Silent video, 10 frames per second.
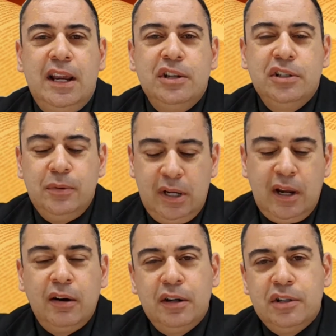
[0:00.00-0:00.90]
just to
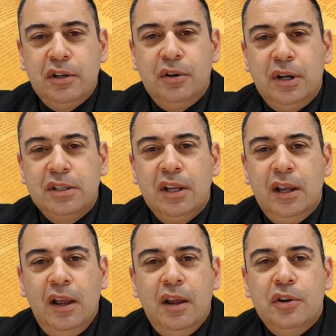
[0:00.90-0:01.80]
encourage you guys.
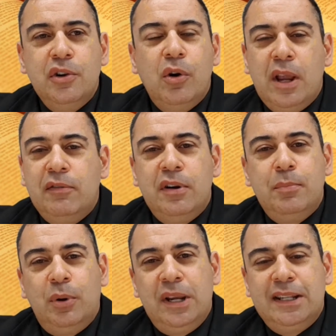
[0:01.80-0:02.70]
Not
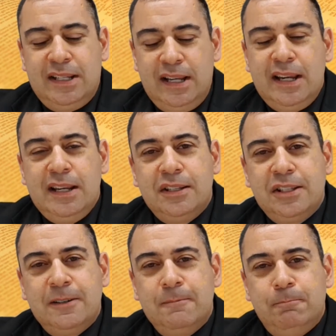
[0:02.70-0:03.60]
everybody
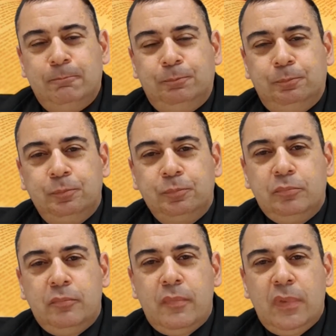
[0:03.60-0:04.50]
sees
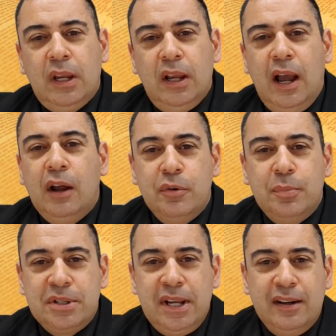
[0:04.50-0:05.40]

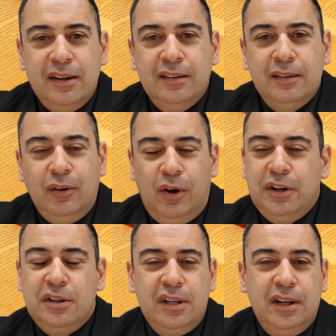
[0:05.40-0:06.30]
100%. I
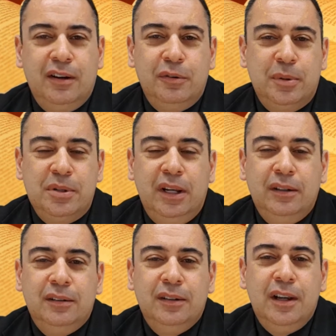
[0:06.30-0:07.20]
don't see 100%.
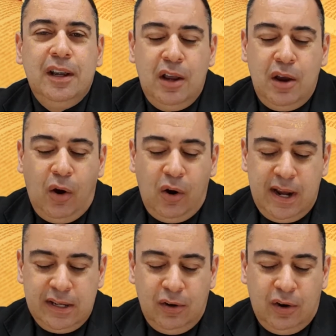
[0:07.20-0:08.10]

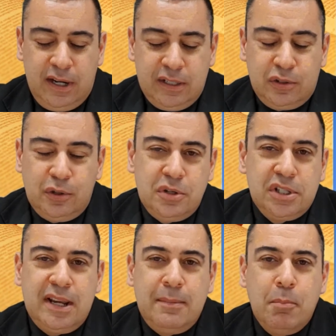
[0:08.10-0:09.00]
I do
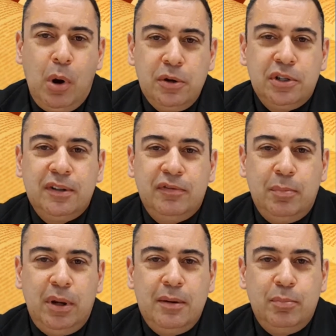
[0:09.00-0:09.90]
see most of the
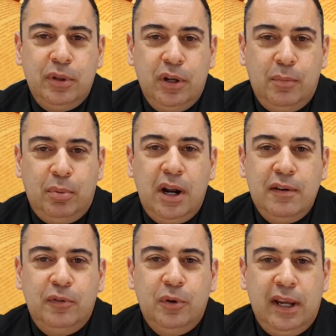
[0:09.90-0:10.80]
people that I pray
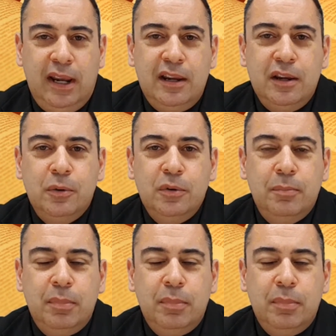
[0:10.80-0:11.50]
for get healed, but